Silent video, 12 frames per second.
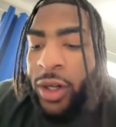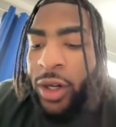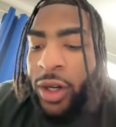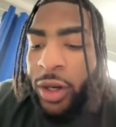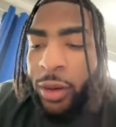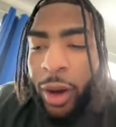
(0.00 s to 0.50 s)

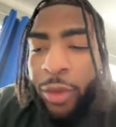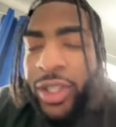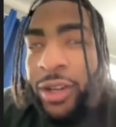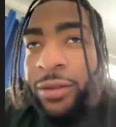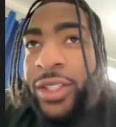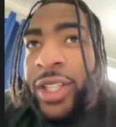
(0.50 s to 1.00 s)
Um, I would
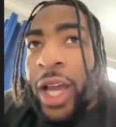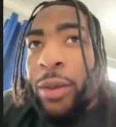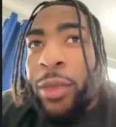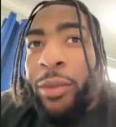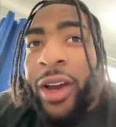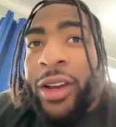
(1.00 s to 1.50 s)
definitely say
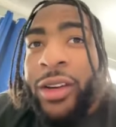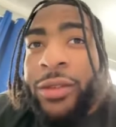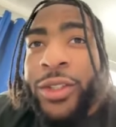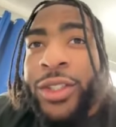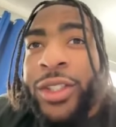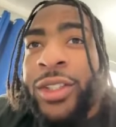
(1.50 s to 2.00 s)
I'm Mike
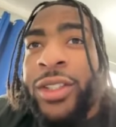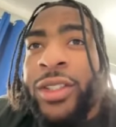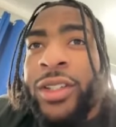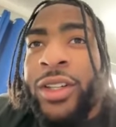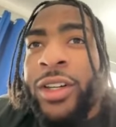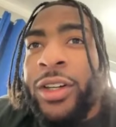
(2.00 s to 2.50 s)
for sure.
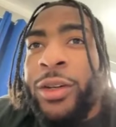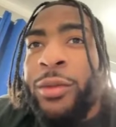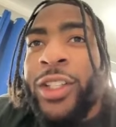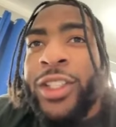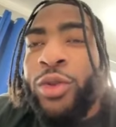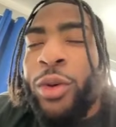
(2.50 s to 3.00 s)
Um,
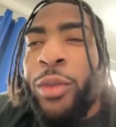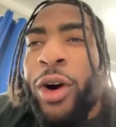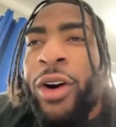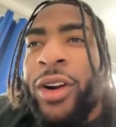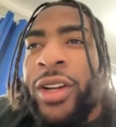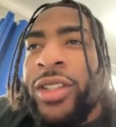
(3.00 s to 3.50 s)
that's just where my
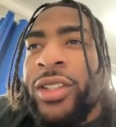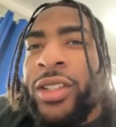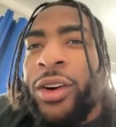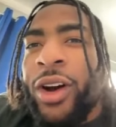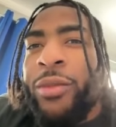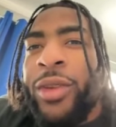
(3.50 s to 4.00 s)
heart is, and you
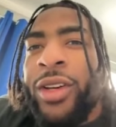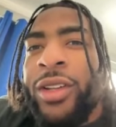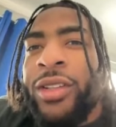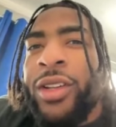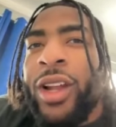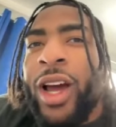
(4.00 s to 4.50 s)
know, I've
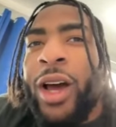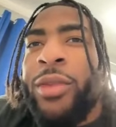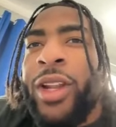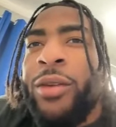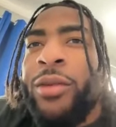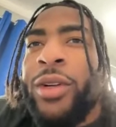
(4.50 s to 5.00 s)
been I've
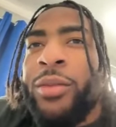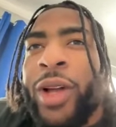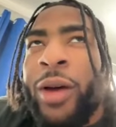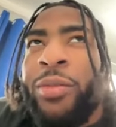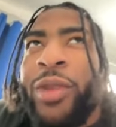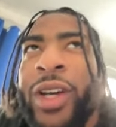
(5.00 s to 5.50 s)
been able to
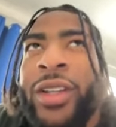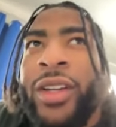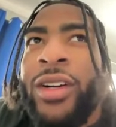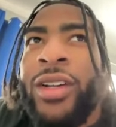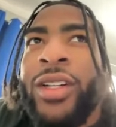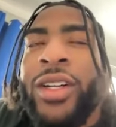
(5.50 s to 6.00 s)
I played
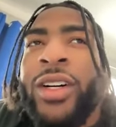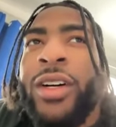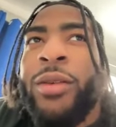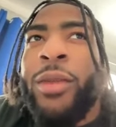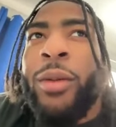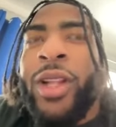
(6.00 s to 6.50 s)
there.
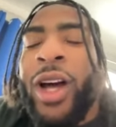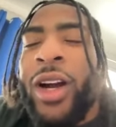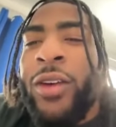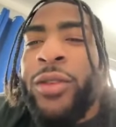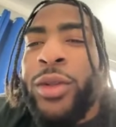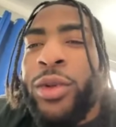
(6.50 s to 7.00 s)
Um, I'm a lot
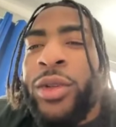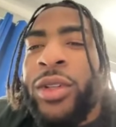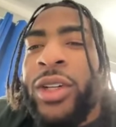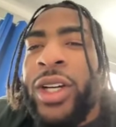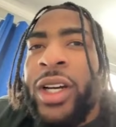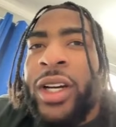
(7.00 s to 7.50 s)
comfortable
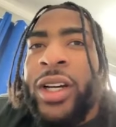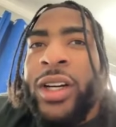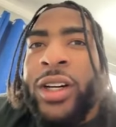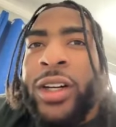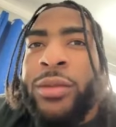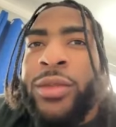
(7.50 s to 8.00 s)

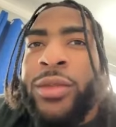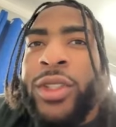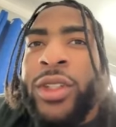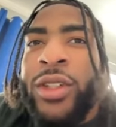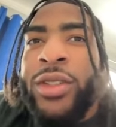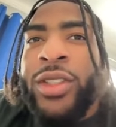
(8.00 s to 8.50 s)
um, you
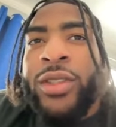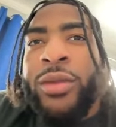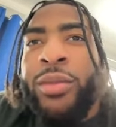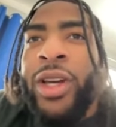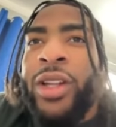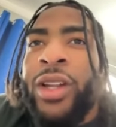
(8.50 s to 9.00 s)
know, just
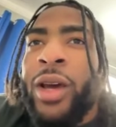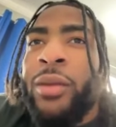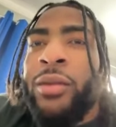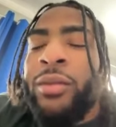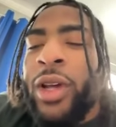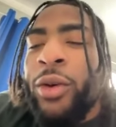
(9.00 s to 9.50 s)
being in that
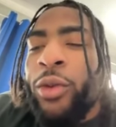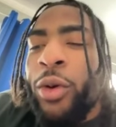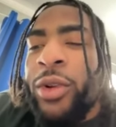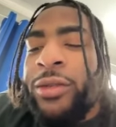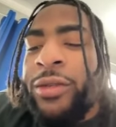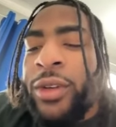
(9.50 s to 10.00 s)
that room
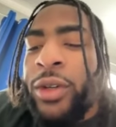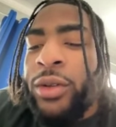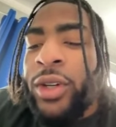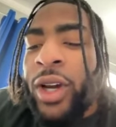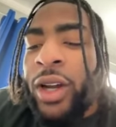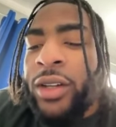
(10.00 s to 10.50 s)
in the
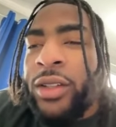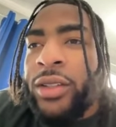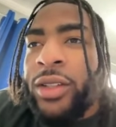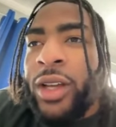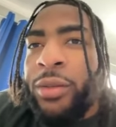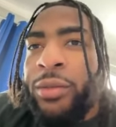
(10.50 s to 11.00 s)
field, kind of
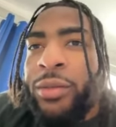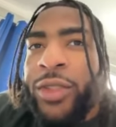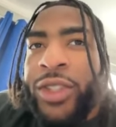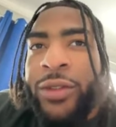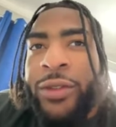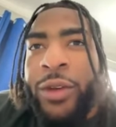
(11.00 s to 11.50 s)
that
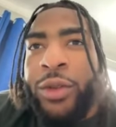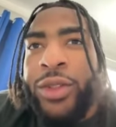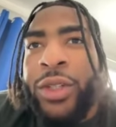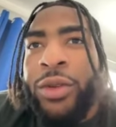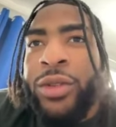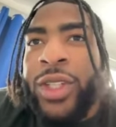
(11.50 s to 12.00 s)
field
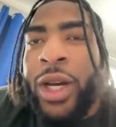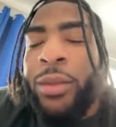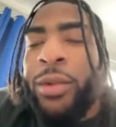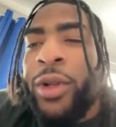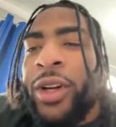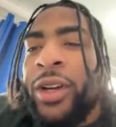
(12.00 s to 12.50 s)
general type
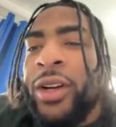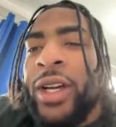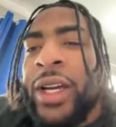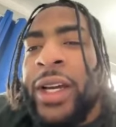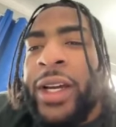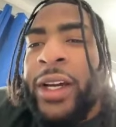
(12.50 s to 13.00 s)
of player.
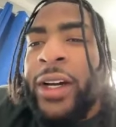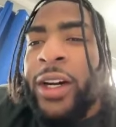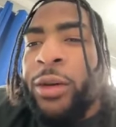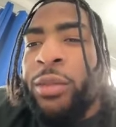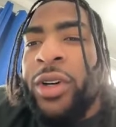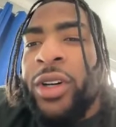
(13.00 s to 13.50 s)

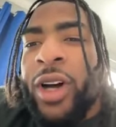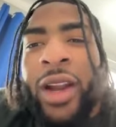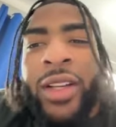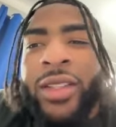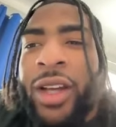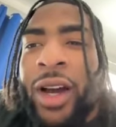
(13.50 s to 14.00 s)
Um, but
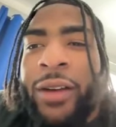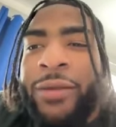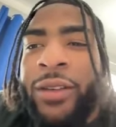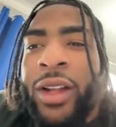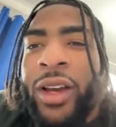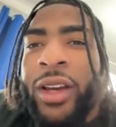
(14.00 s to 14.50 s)
honestly, I
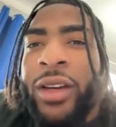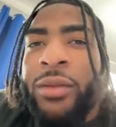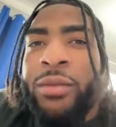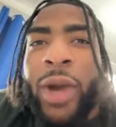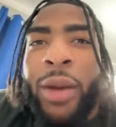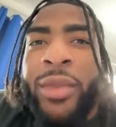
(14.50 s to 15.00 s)
feel like
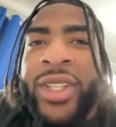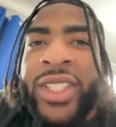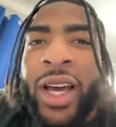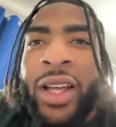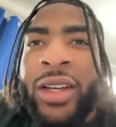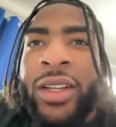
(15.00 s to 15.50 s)
my
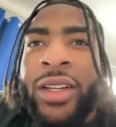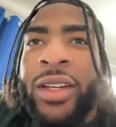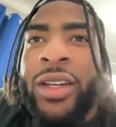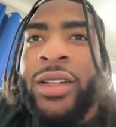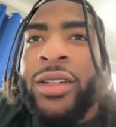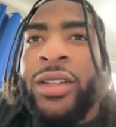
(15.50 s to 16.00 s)

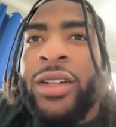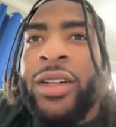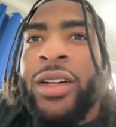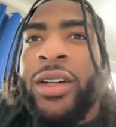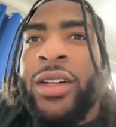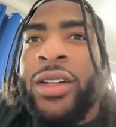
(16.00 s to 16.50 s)
mentality and
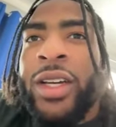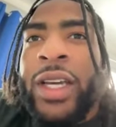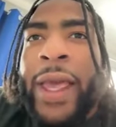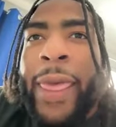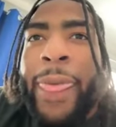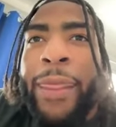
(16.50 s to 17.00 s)
uh,
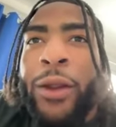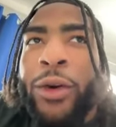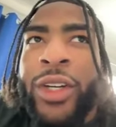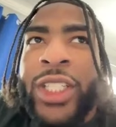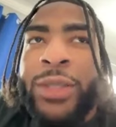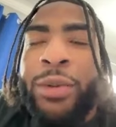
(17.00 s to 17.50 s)
you know
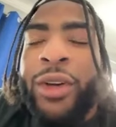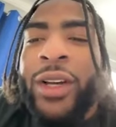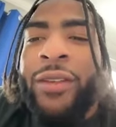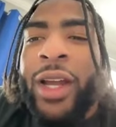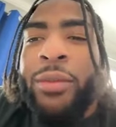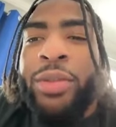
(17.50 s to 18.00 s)
the experience
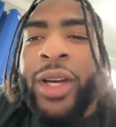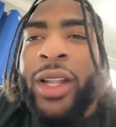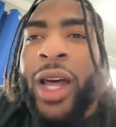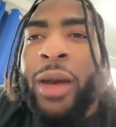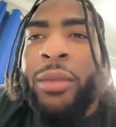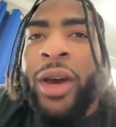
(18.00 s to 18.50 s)
I've had playing
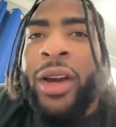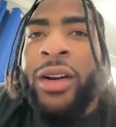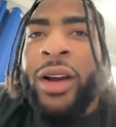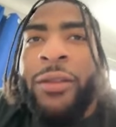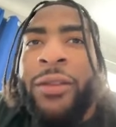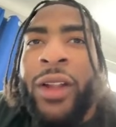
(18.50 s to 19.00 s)

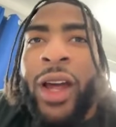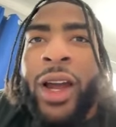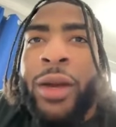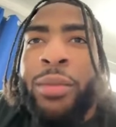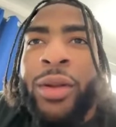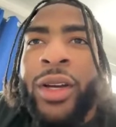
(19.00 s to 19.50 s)
linebacker, I feel like I
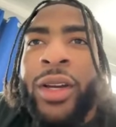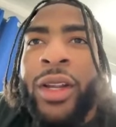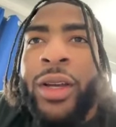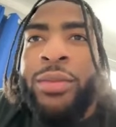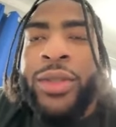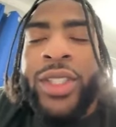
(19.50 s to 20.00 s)
could play
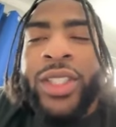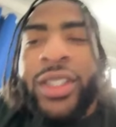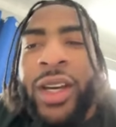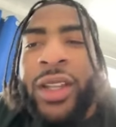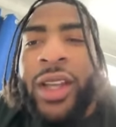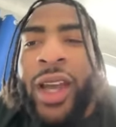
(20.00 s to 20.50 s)
any
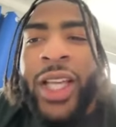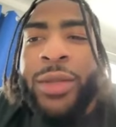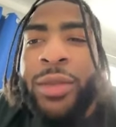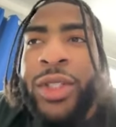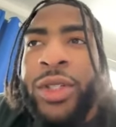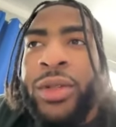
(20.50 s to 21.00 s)
position that they ask
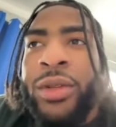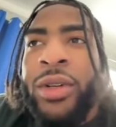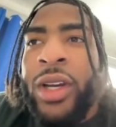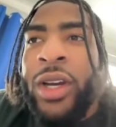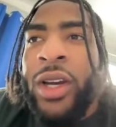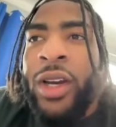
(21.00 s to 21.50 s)
me to.
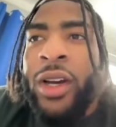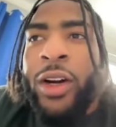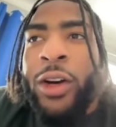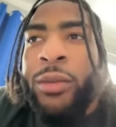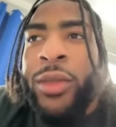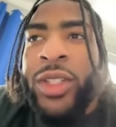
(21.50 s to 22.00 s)

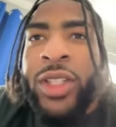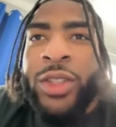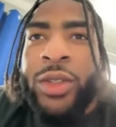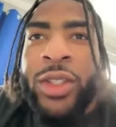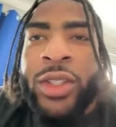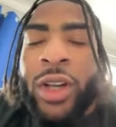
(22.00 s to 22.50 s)
Um, it's,
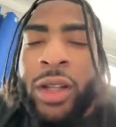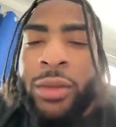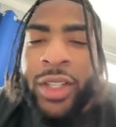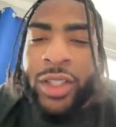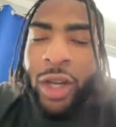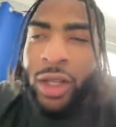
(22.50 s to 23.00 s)
it's, it's all
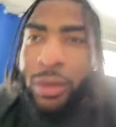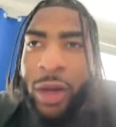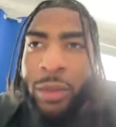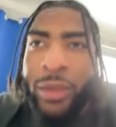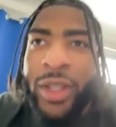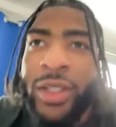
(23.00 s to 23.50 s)
it's all
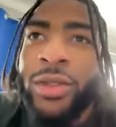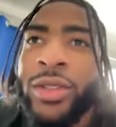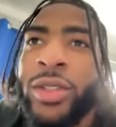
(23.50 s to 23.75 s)
about mental.